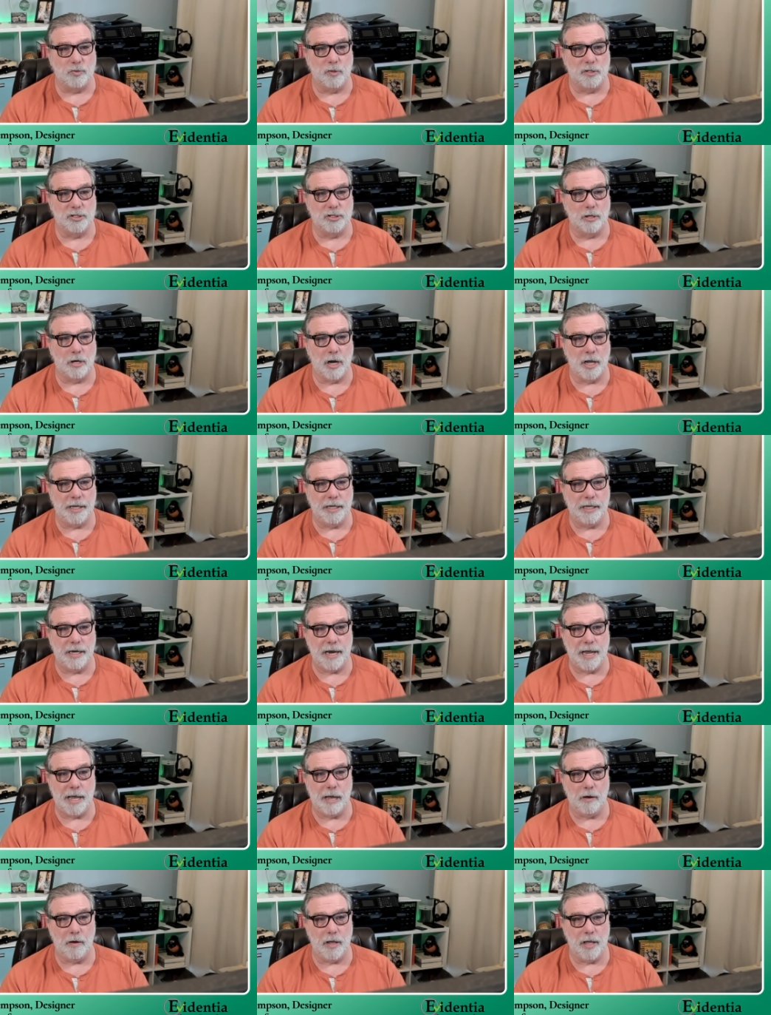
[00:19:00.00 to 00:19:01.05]
we're trying it
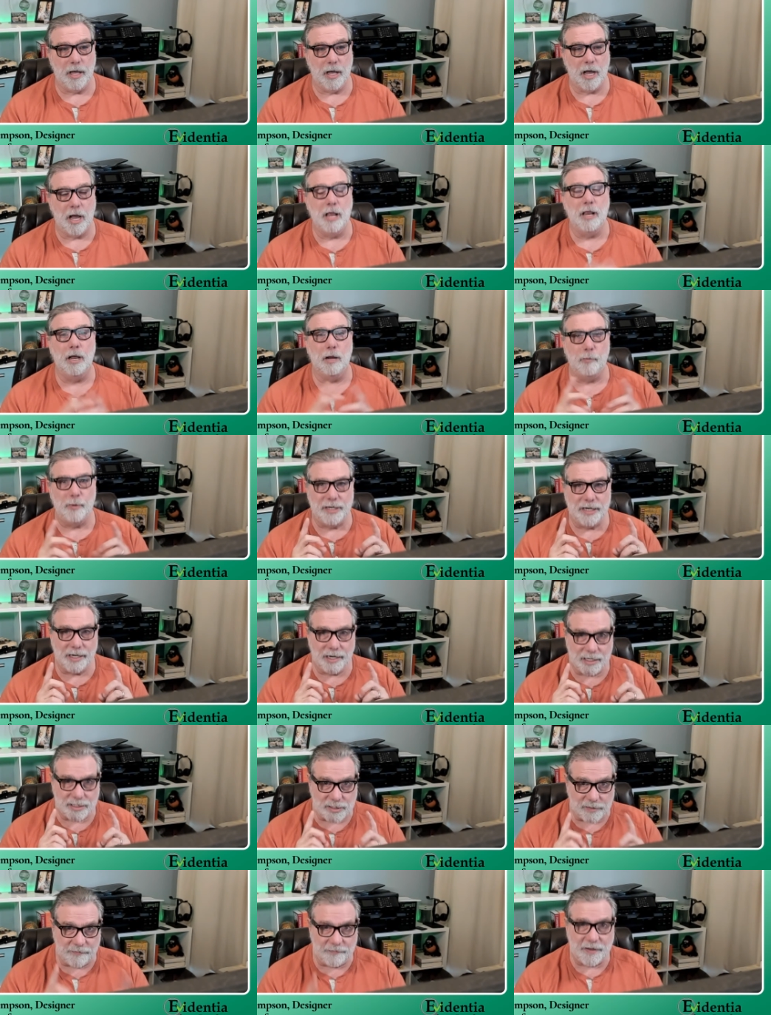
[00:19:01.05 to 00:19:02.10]
out. I, I, we did it
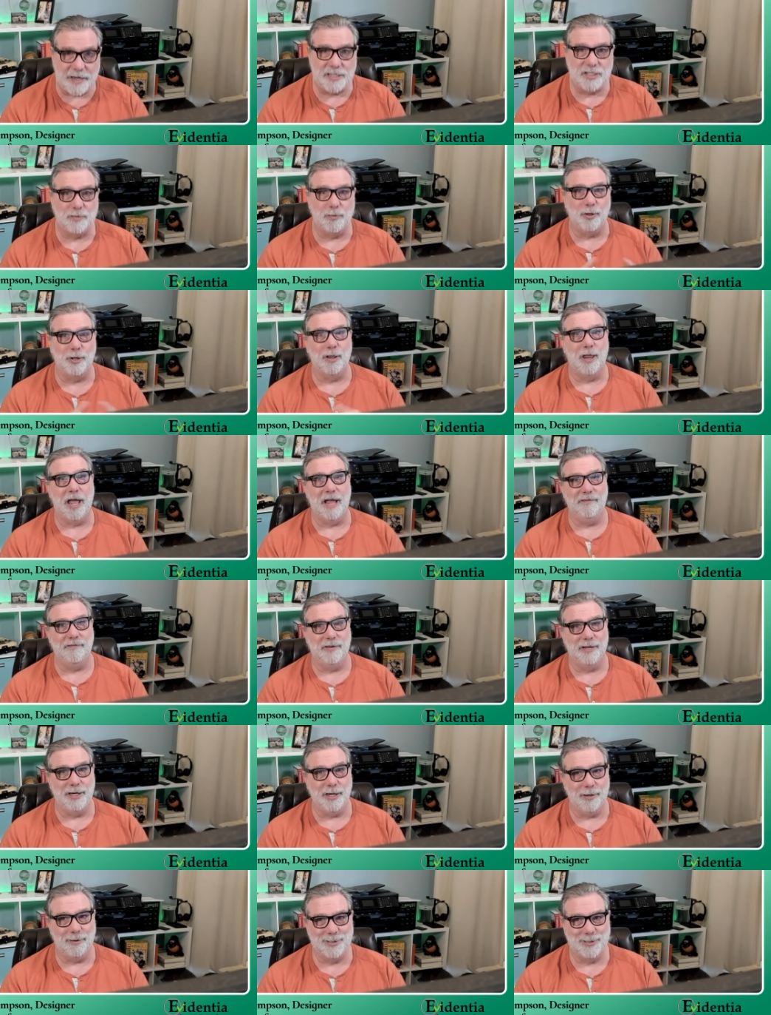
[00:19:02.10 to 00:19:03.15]
as a Facebook live
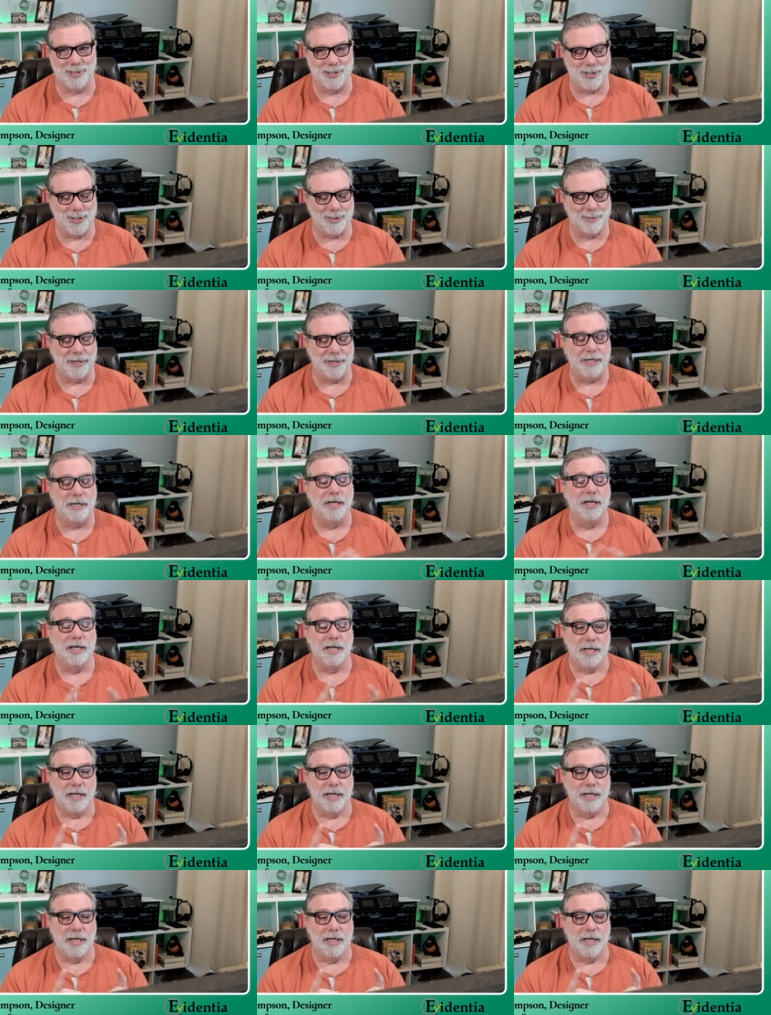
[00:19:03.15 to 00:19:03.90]
video, excuse me.